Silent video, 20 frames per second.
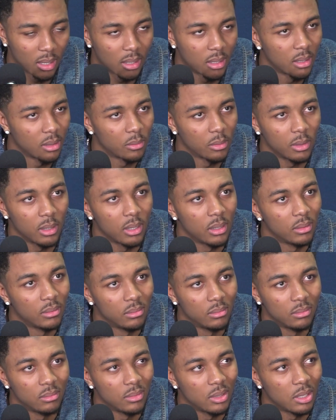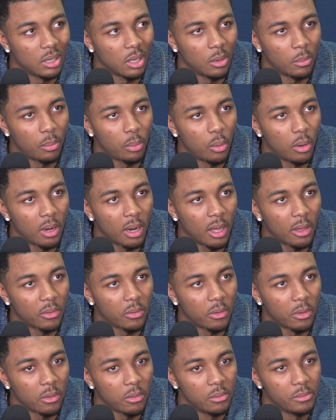Couldn't really, you know, point it out
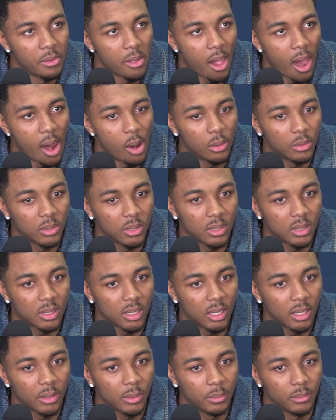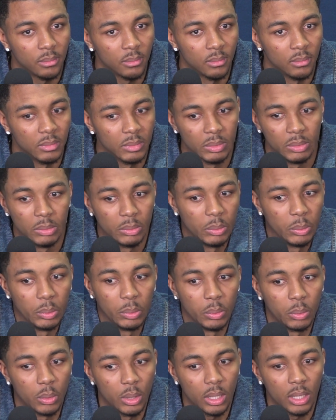to you. I would just say
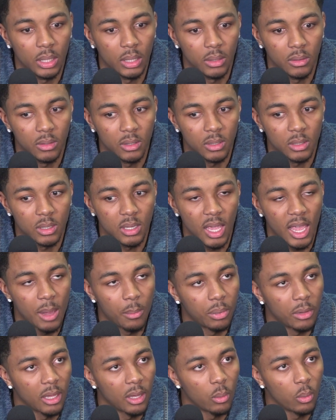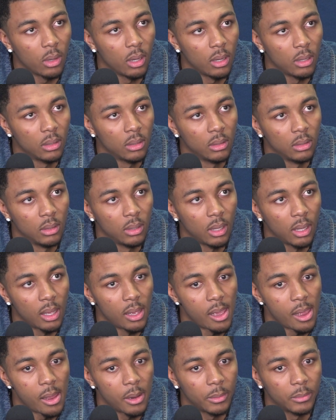we just game plan well,
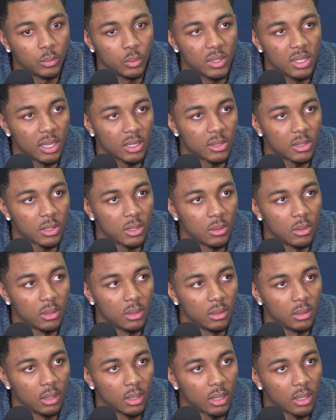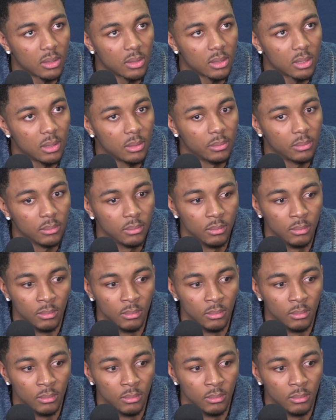and we execute it against them.